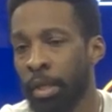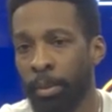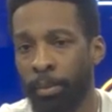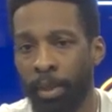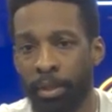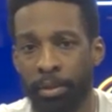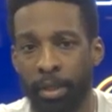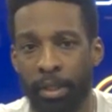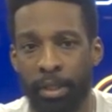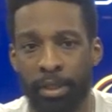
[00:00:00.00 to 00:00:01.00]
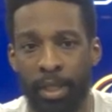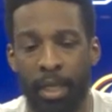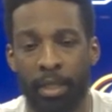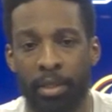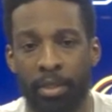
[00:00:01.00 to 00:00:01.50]
But I think
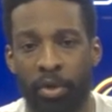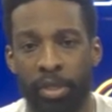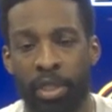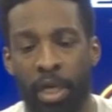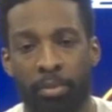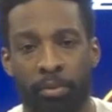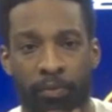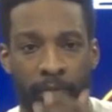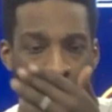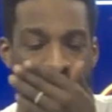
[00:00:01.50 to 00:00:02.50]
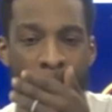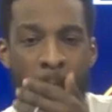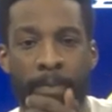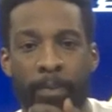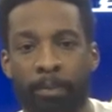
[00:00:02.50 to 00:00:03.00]
tonight he did a great job of
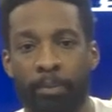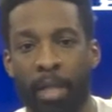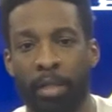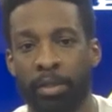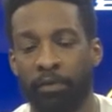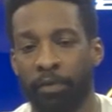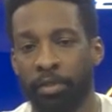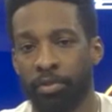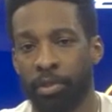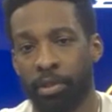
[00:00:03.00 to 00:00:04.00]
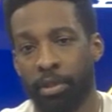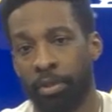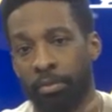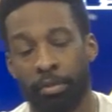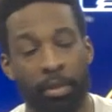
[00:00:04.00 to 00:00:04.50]
um, bottling that frustration,
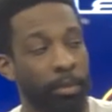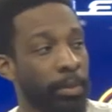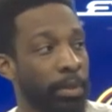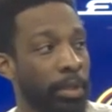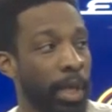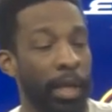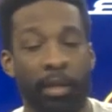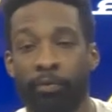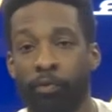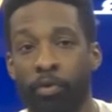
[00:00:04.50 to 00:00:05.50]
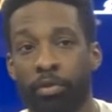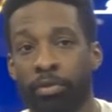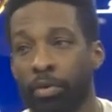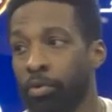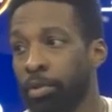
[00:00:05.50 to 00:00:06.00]
and I mean he got like four
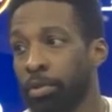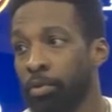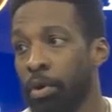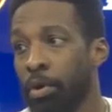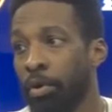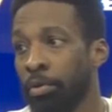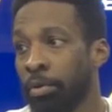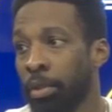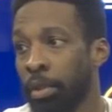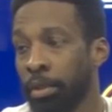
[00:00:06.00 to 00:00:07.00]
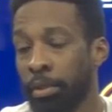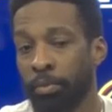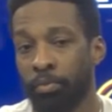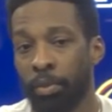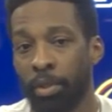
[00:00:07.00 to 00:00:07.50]
scores in a row uh, and,
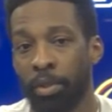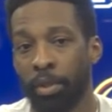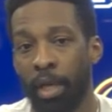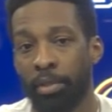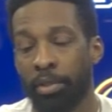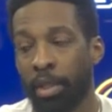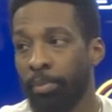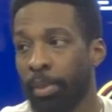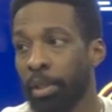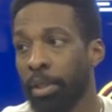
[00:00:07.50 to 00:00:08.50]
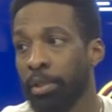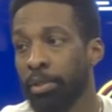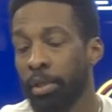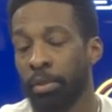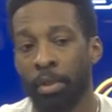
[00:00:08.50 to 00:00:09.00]
and, got us to that big lead.
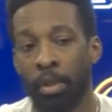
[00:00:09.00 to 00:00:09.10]
So,